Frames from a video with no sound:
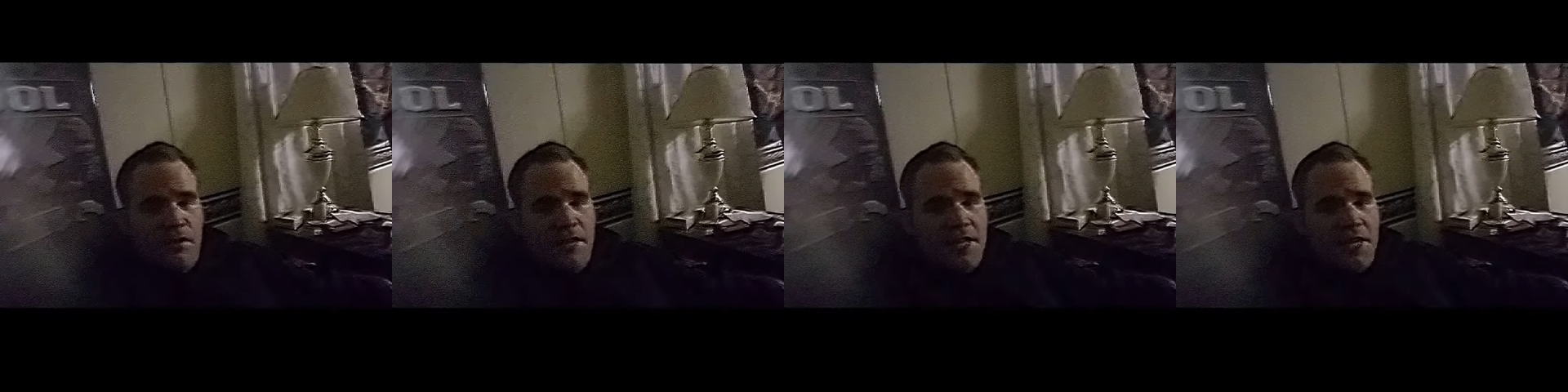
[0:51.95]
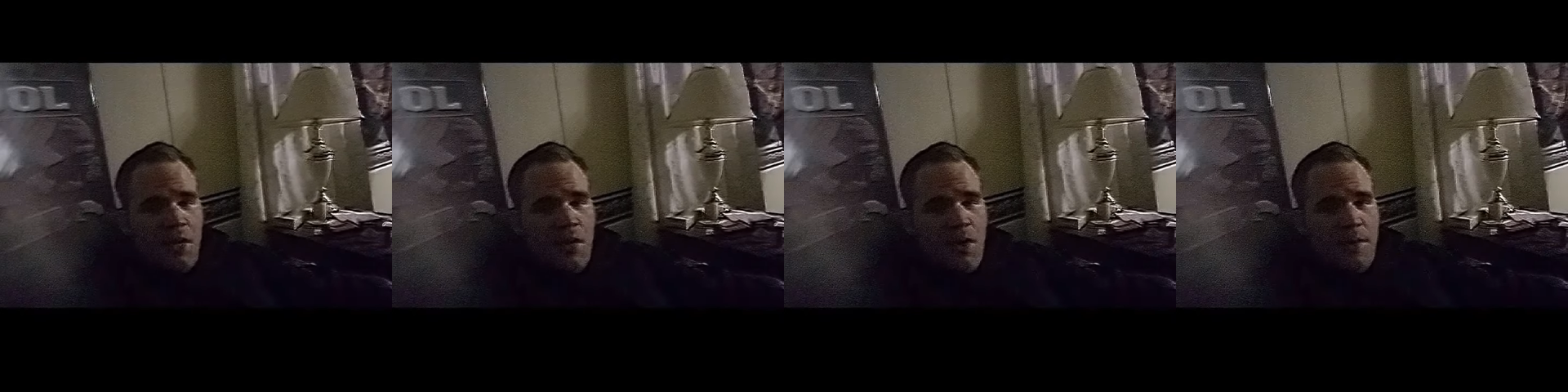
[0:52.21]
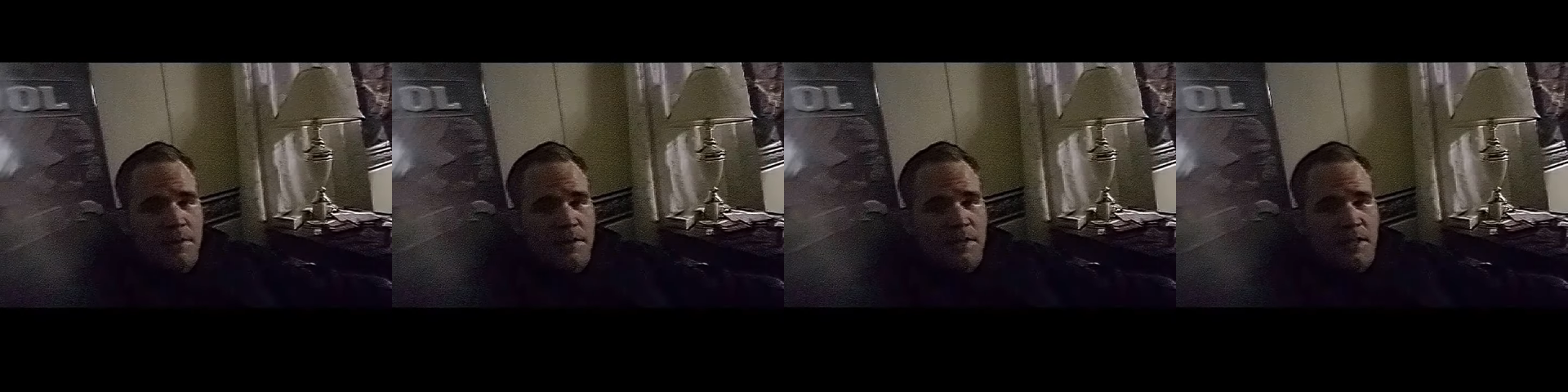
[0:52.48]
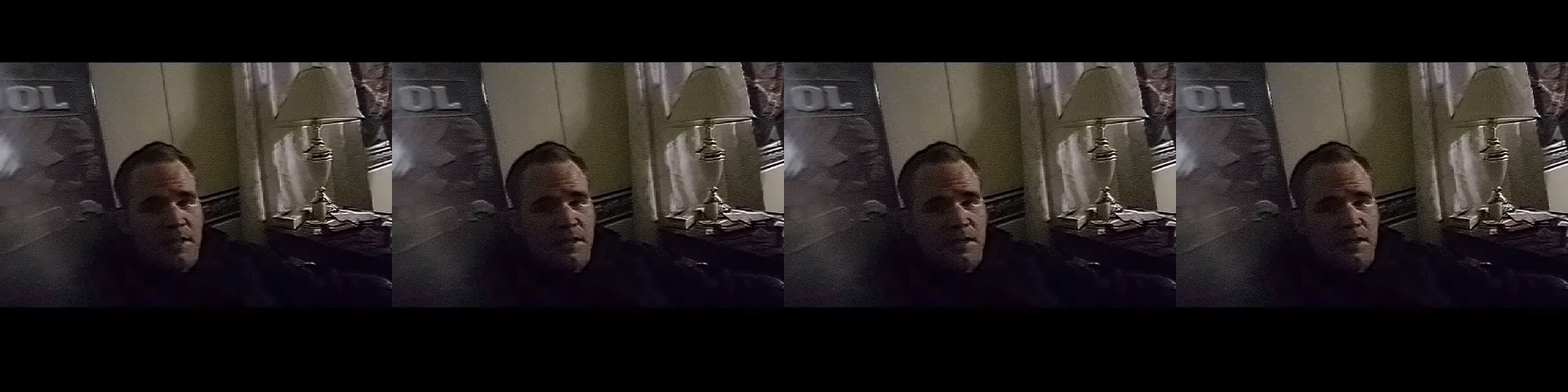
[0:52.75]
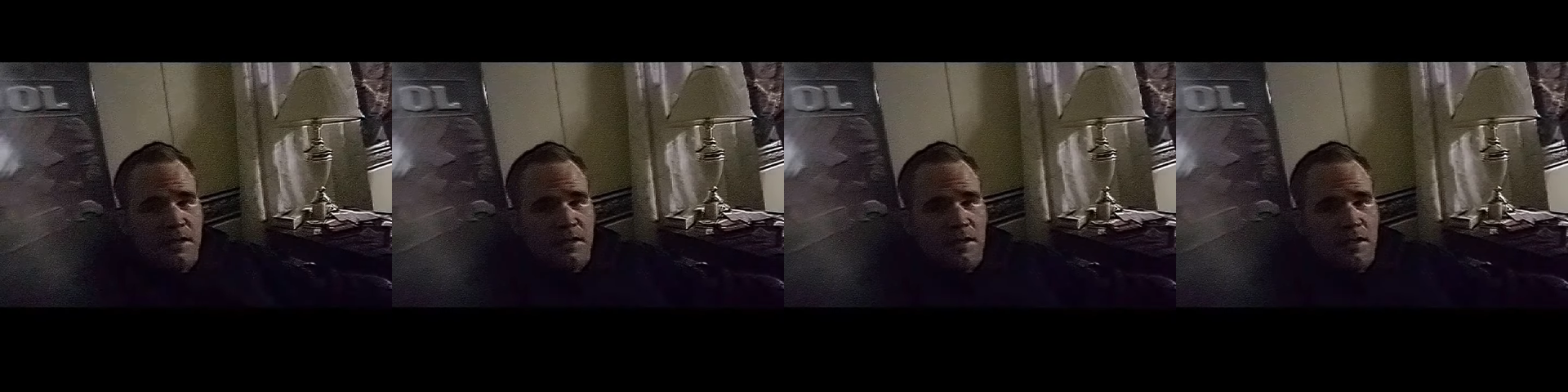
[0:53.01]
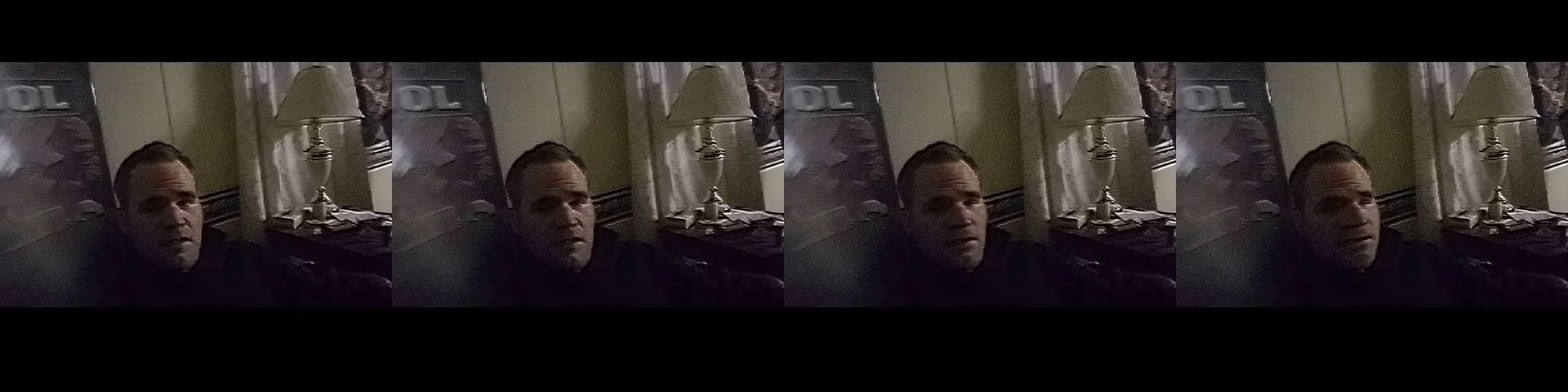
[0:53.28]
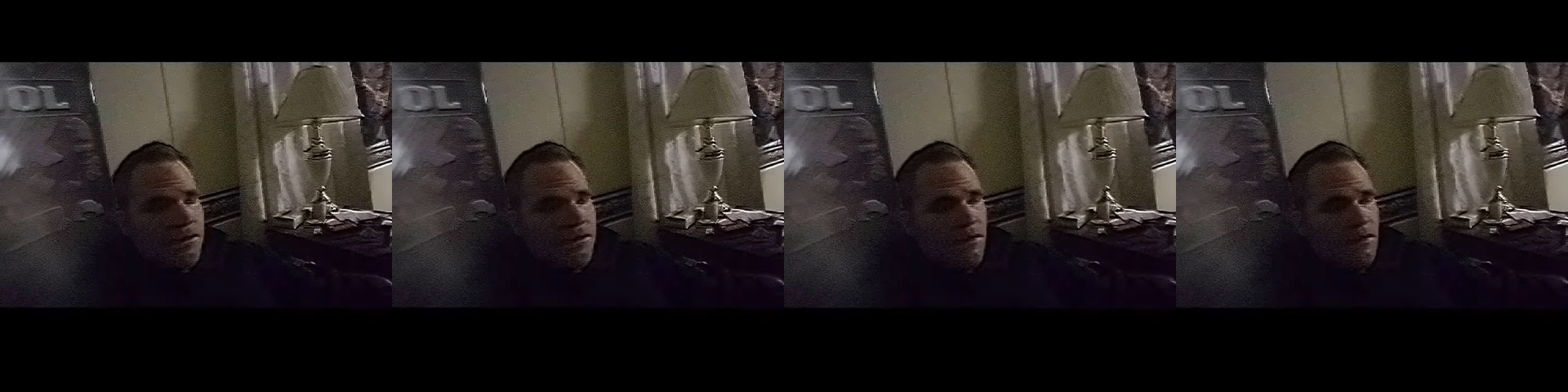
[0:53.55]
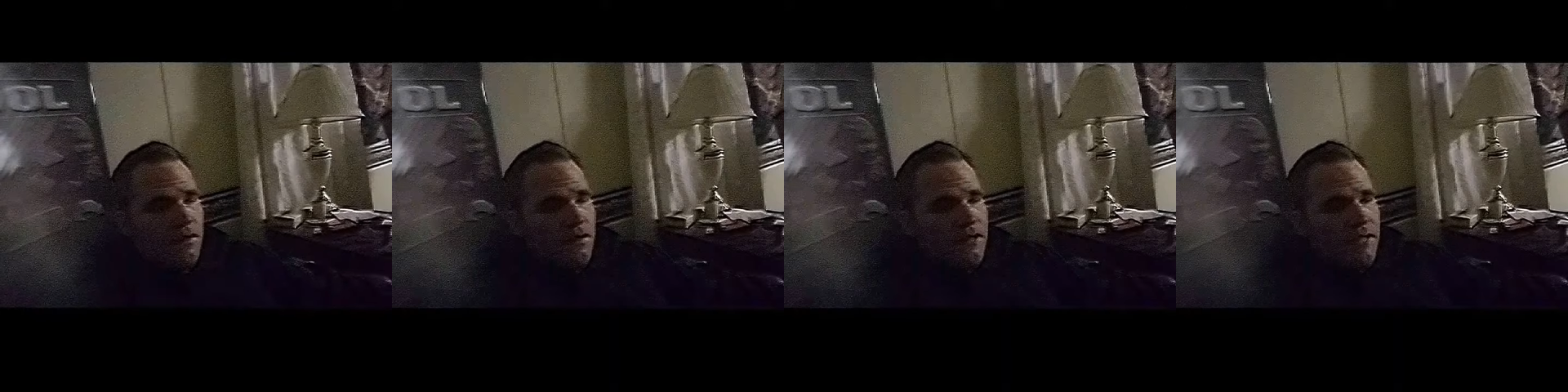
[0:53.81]
video updates of
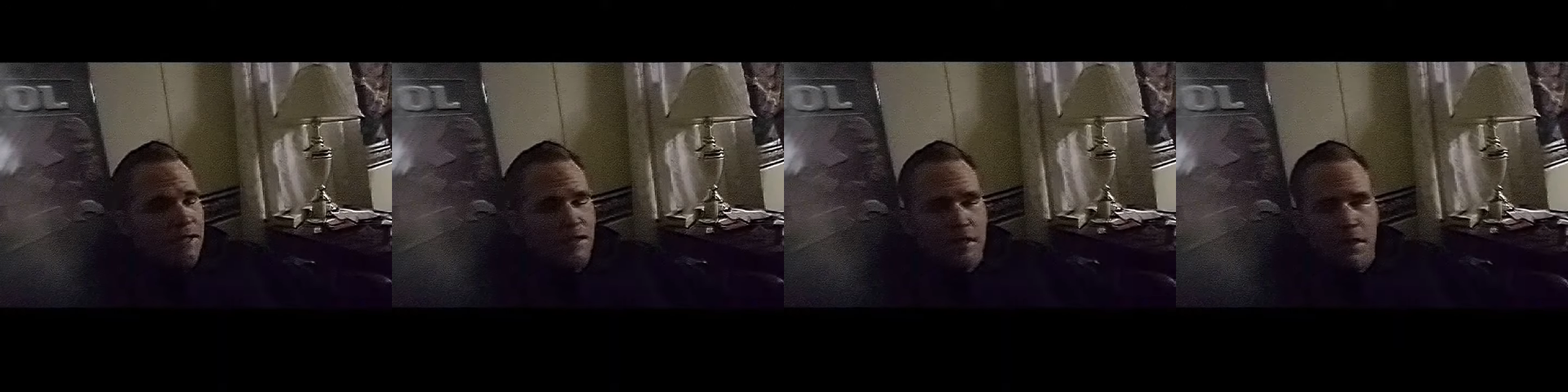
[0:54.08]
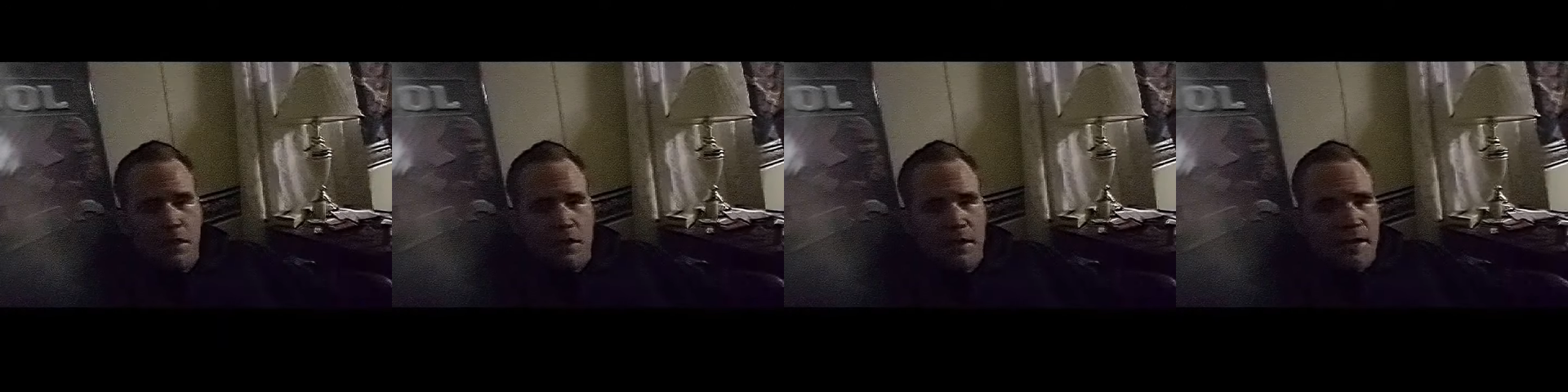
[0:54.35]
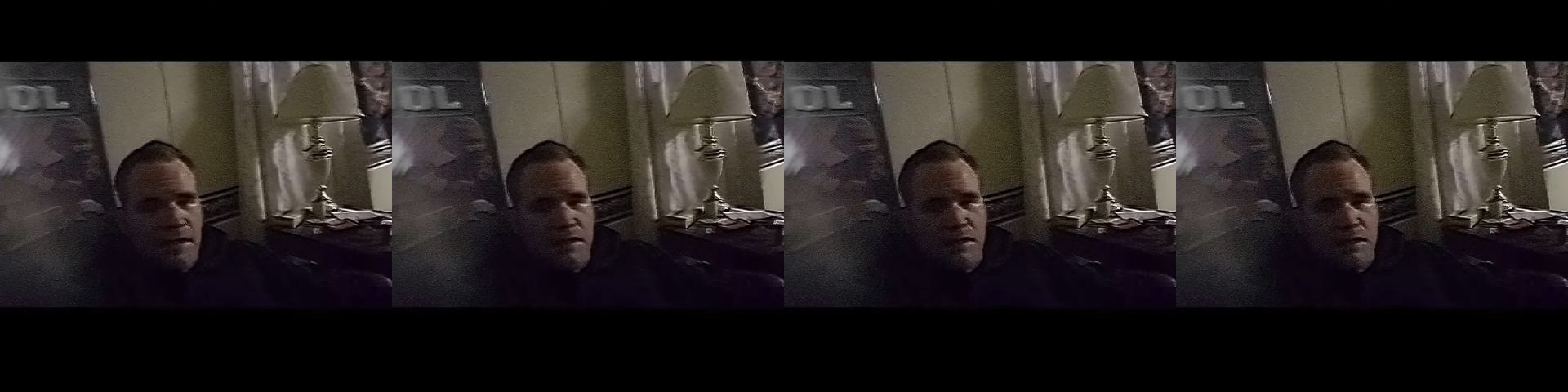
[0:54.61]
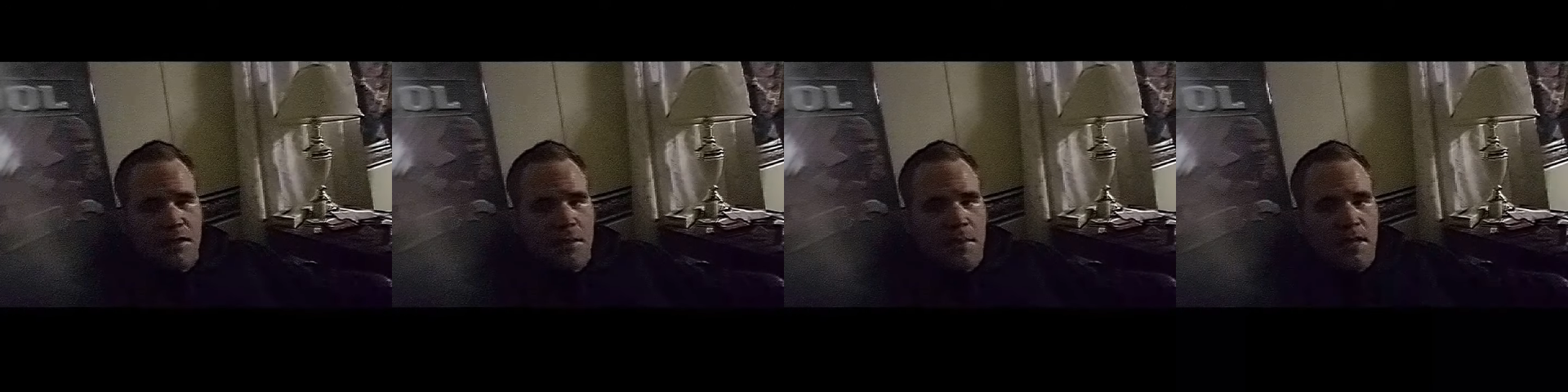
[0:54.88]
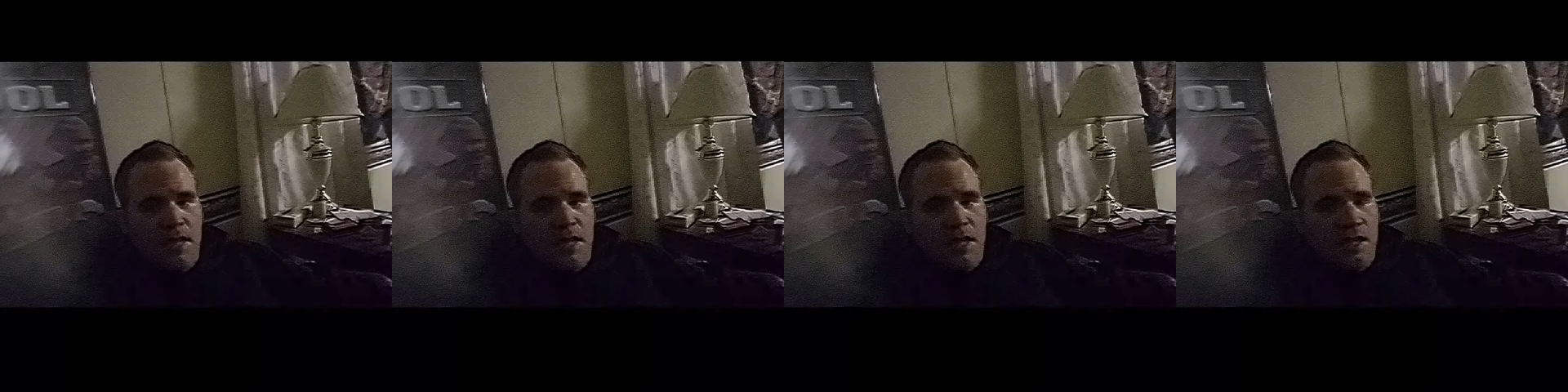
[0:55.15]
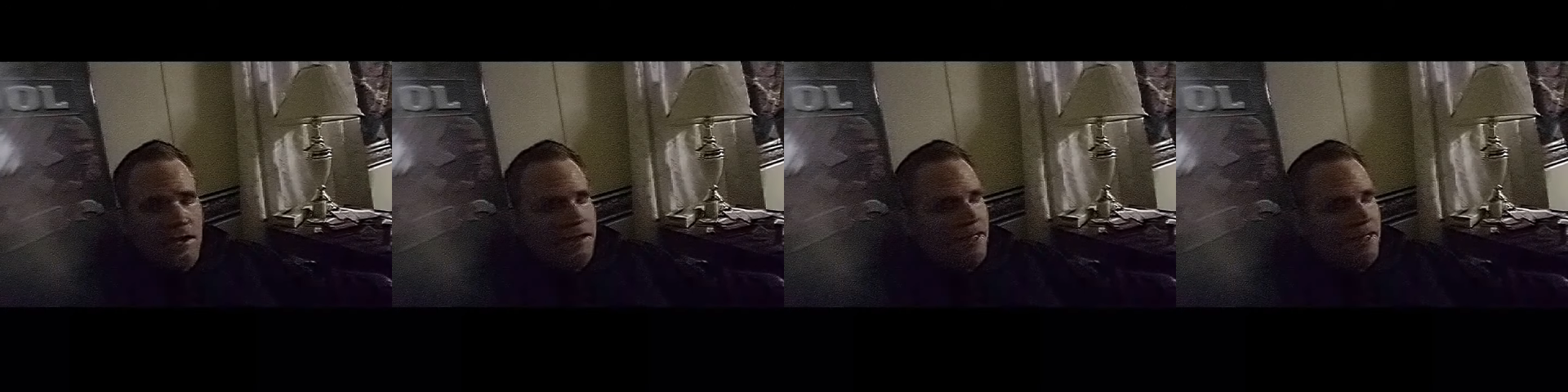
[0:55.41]
the latest and greatest on the band,